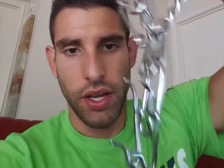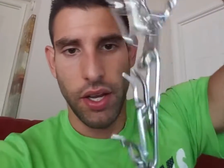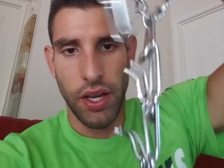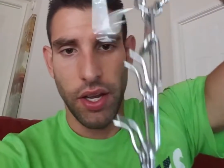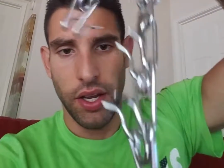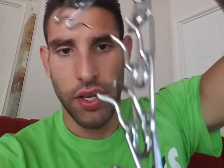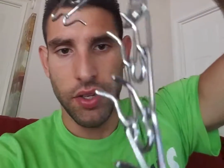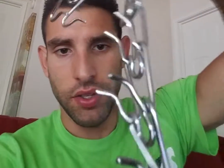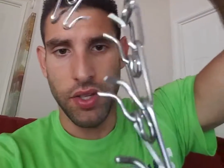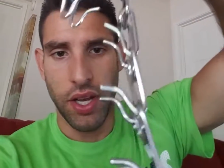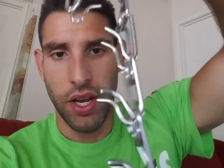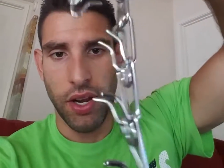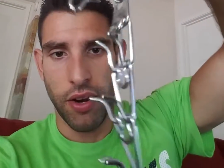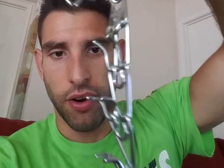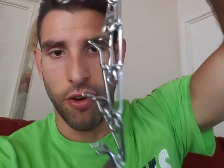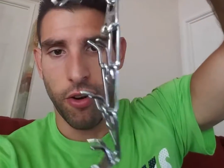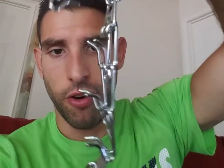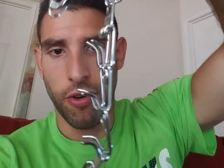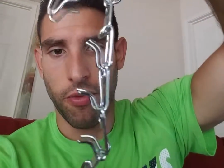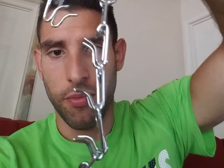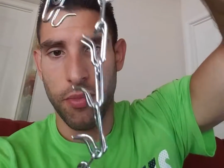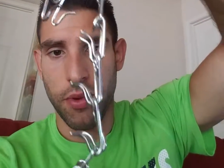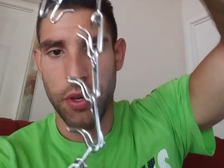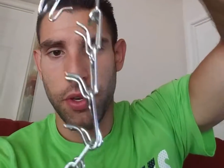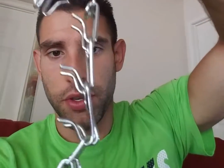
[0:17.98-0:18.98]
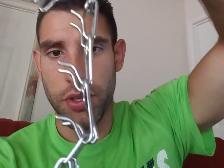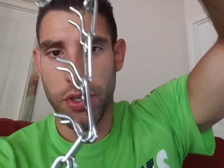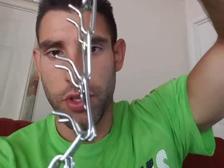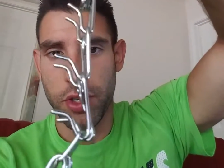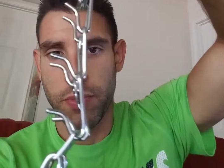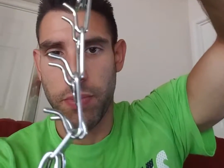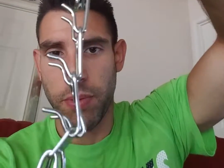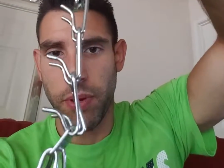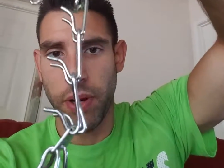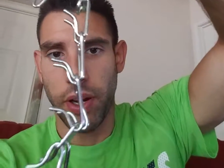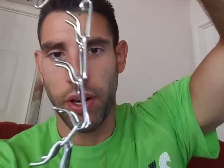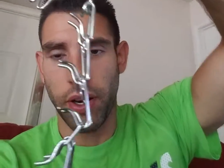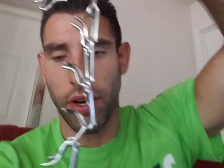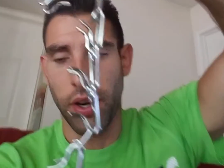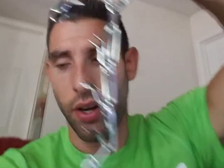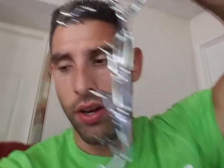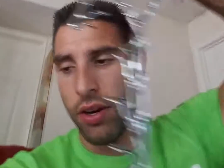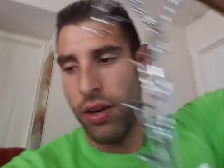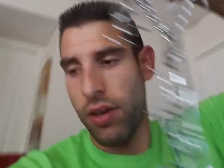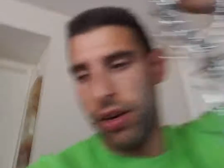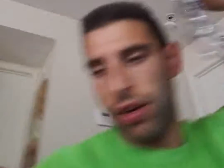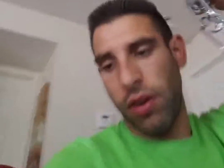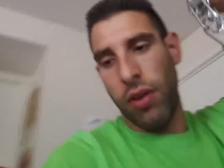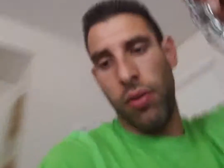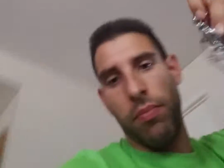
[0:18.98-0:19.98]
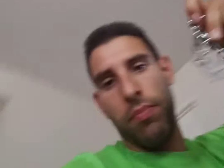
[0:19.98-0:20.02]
is a Herm Springer. I'll